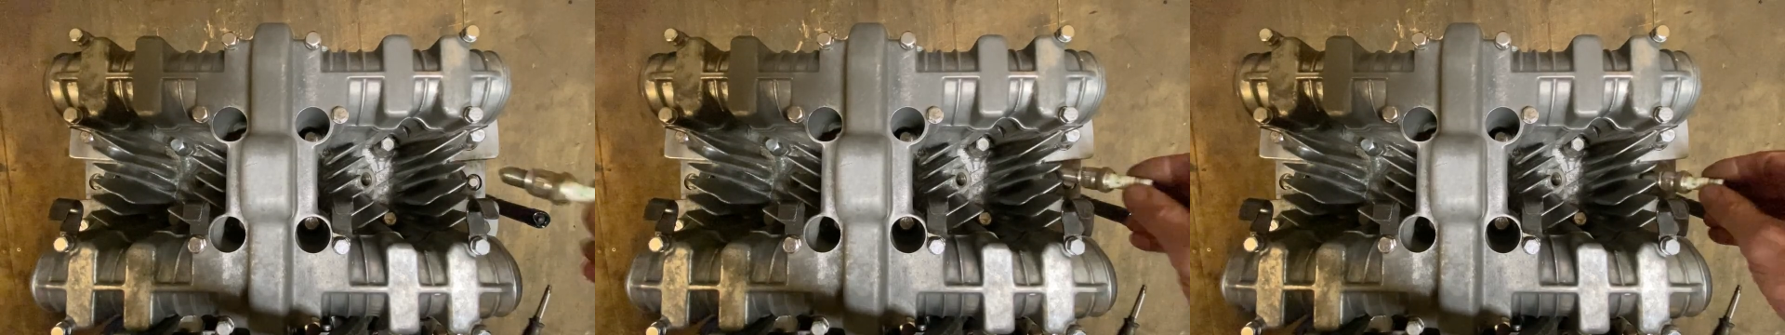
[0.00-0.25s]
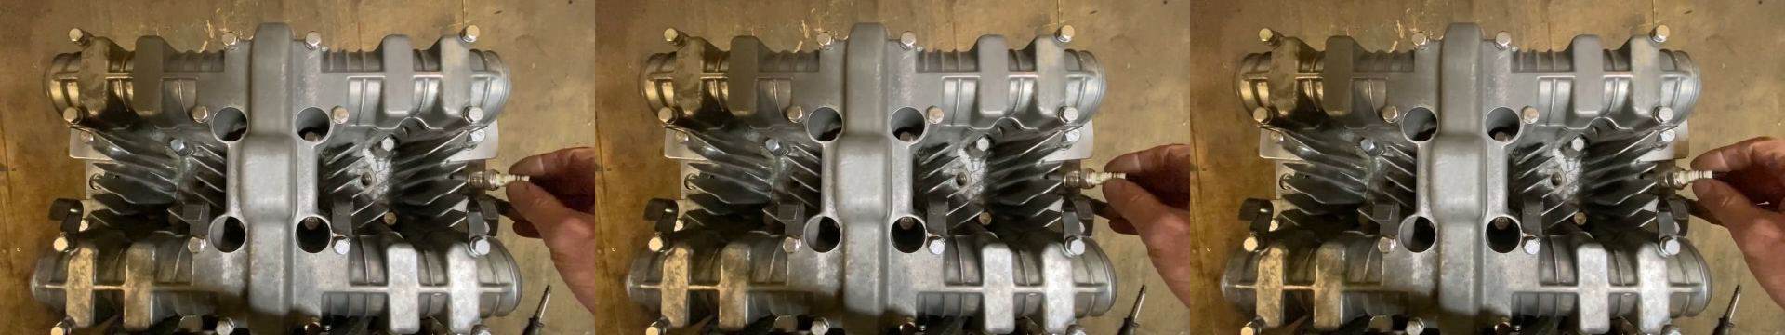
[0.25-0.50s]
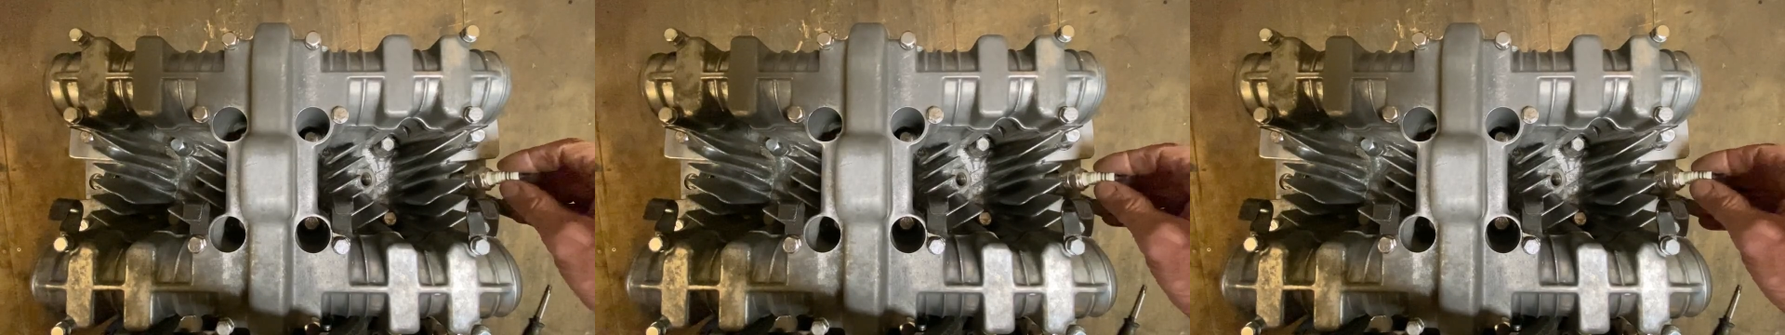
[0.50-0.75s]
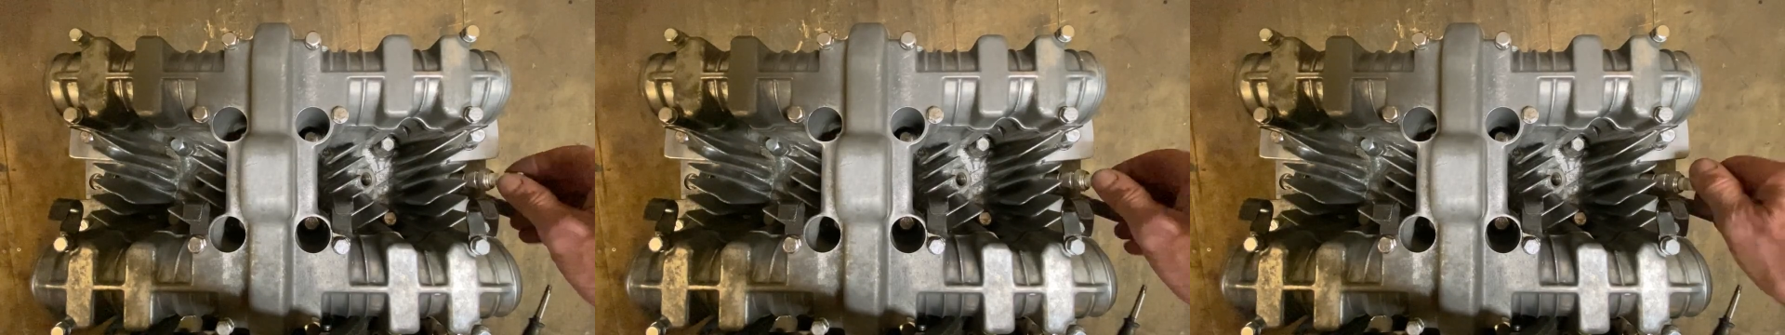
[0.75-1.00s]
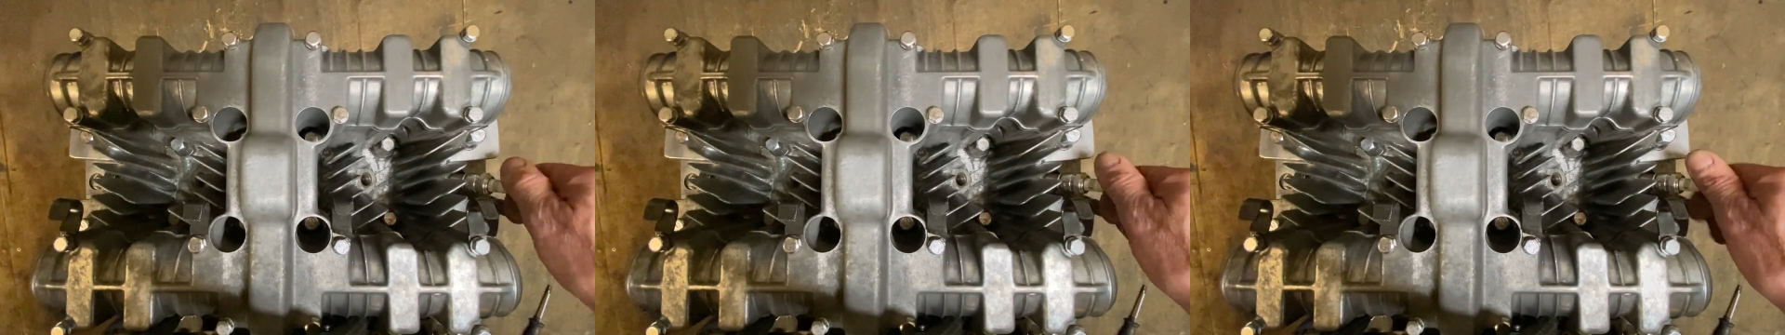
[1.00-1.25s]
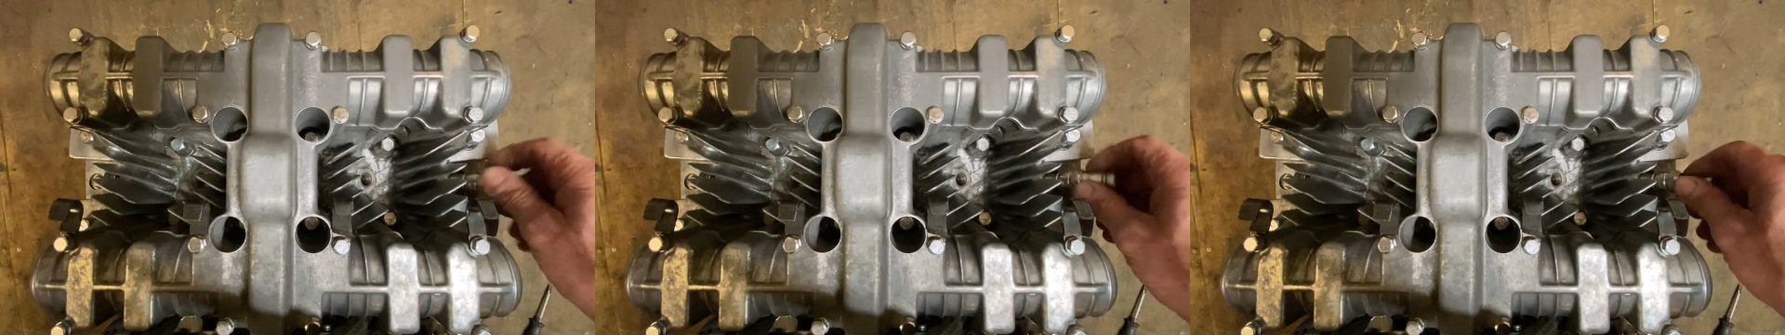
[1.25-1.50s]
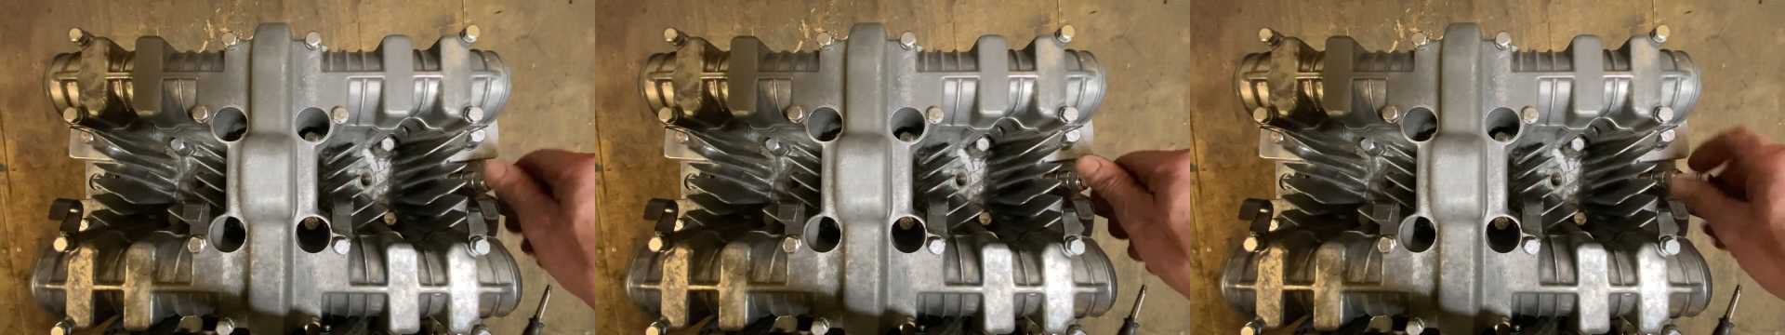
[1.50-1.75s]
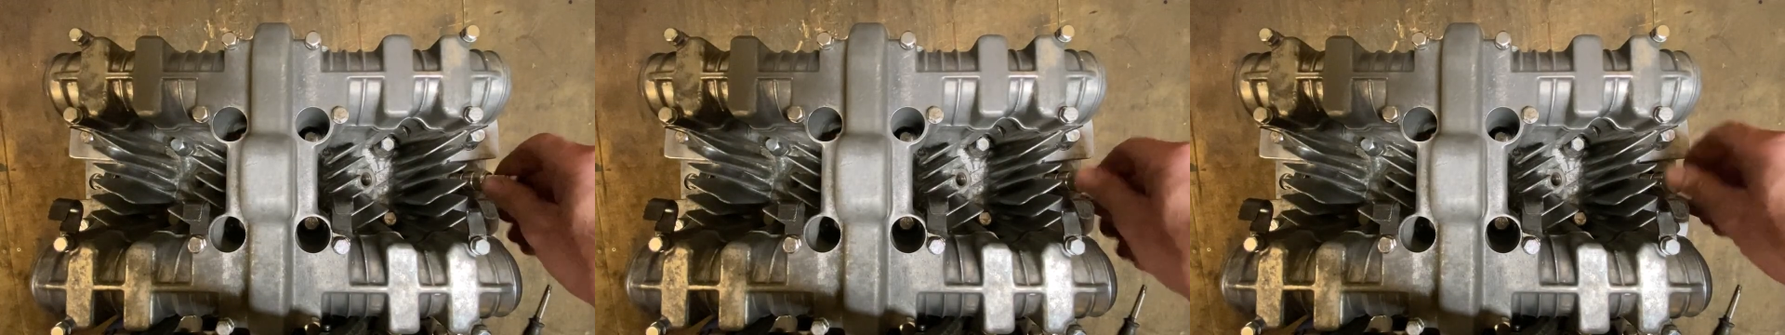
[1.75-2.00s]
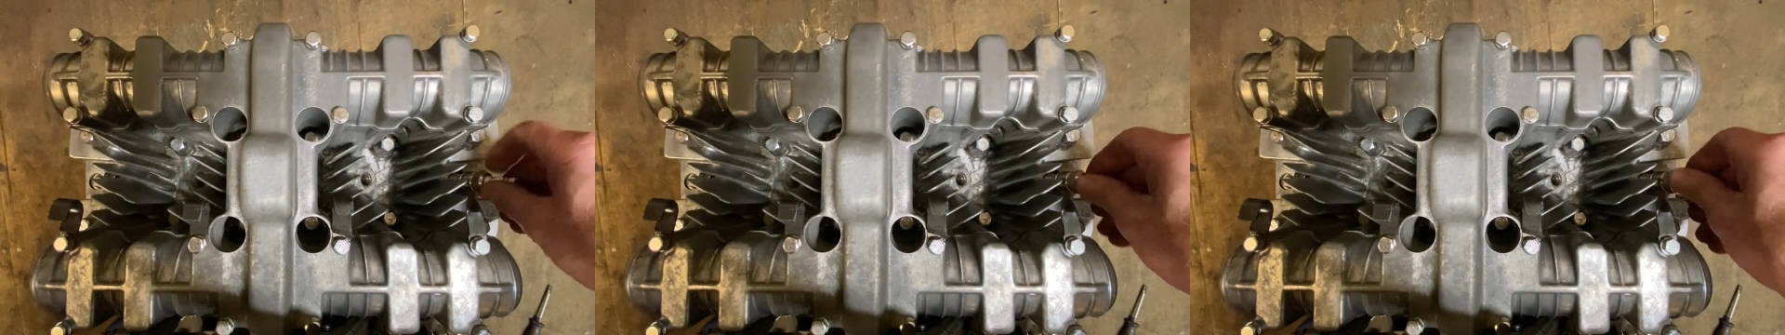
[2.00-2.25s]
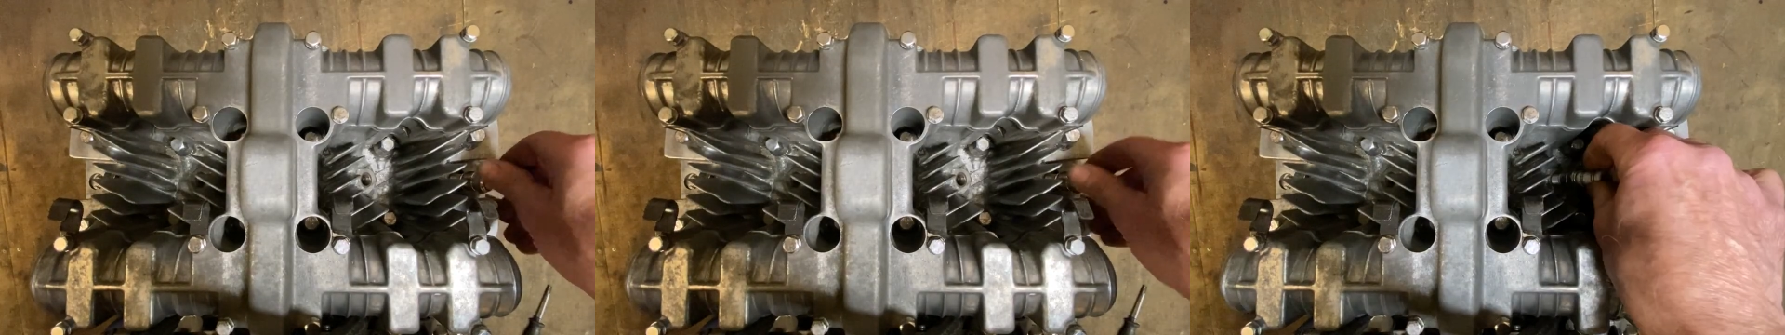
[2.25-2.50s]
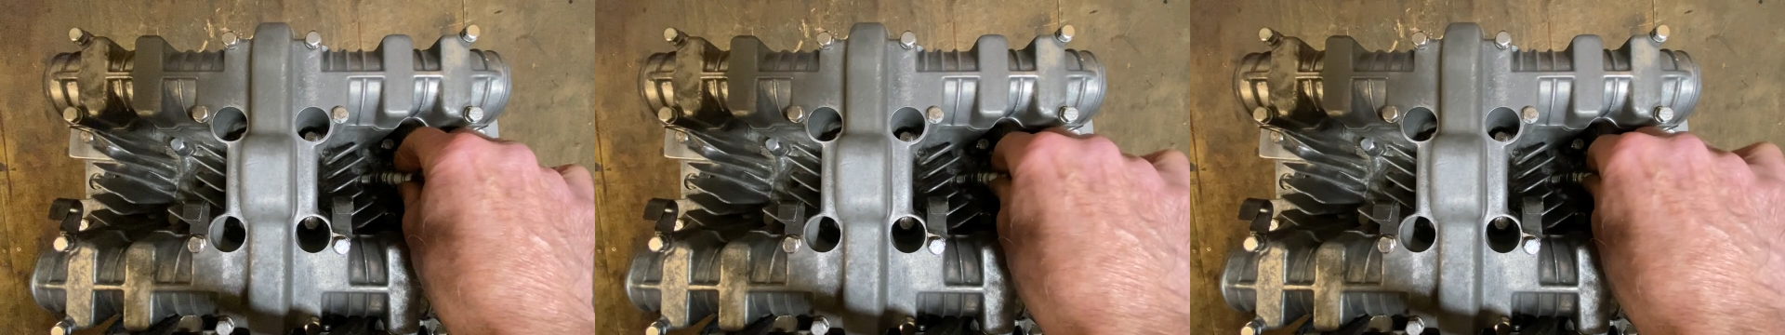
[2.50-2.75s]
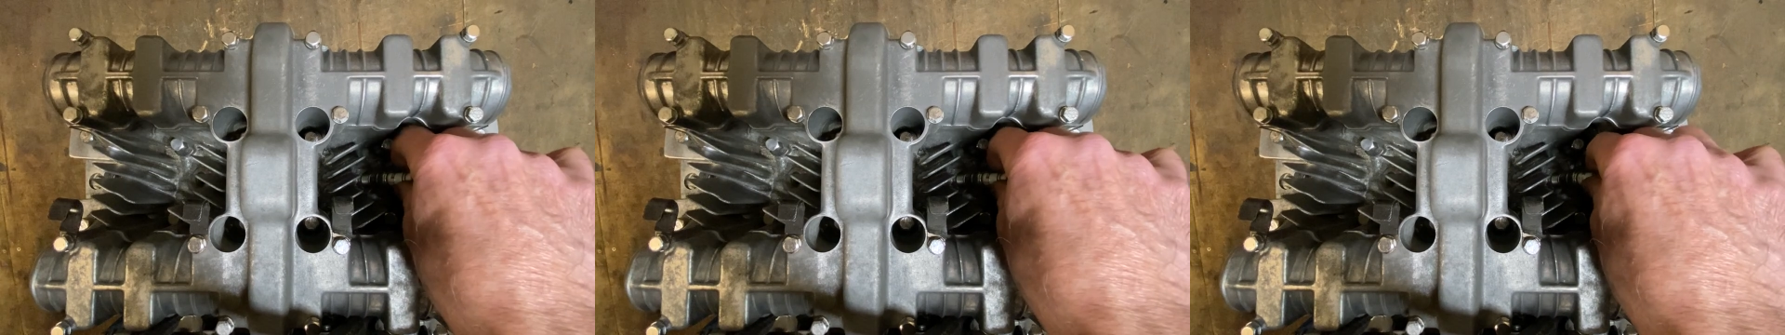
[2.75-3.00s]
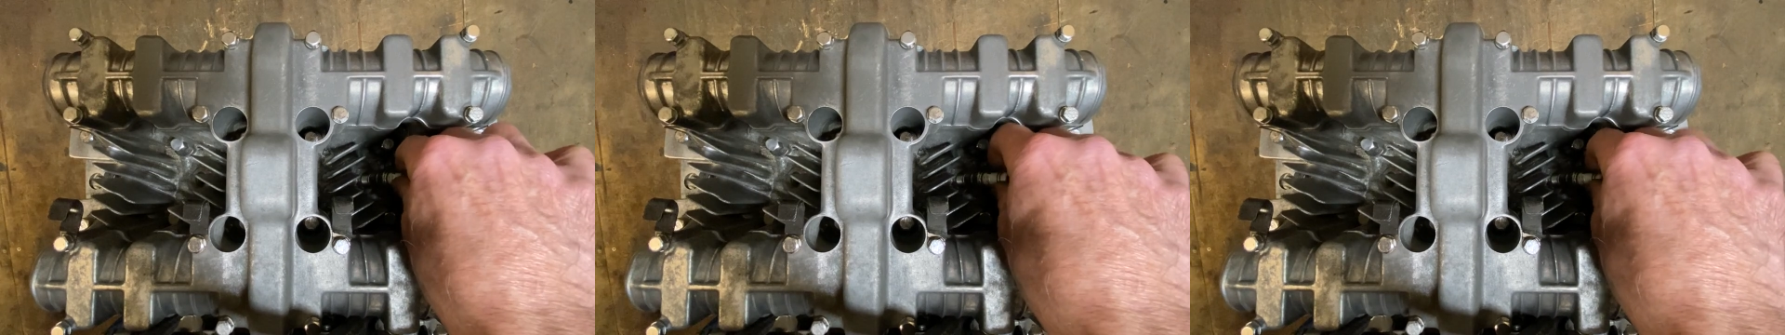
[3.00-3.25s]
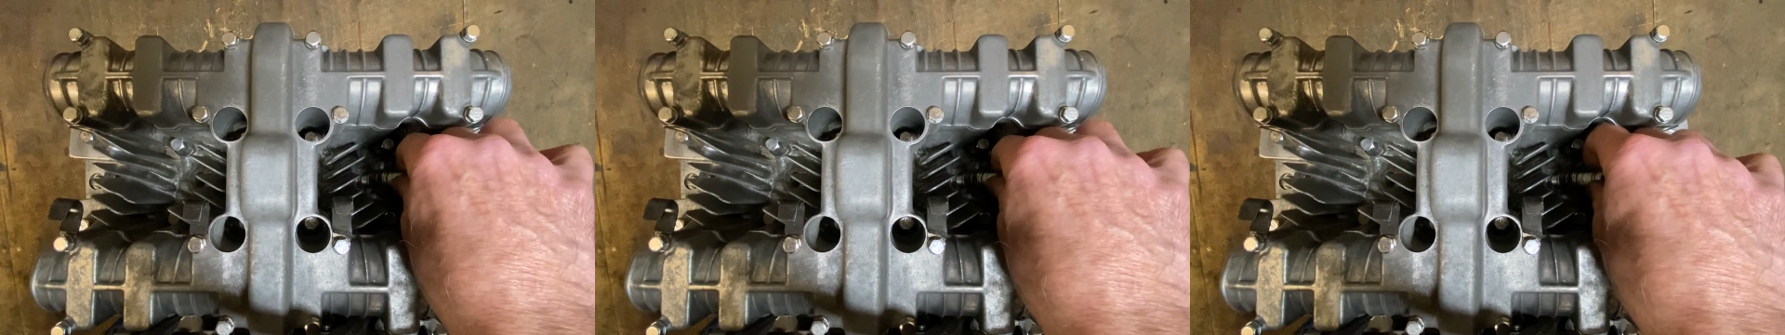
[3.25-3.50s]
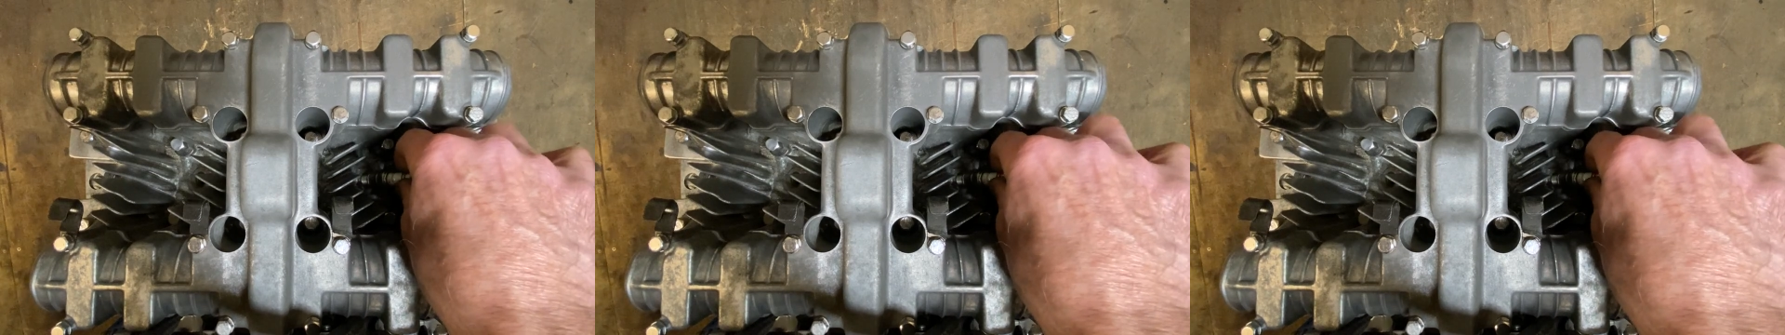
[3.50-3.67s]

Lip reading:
Nobody's mouth can be seen.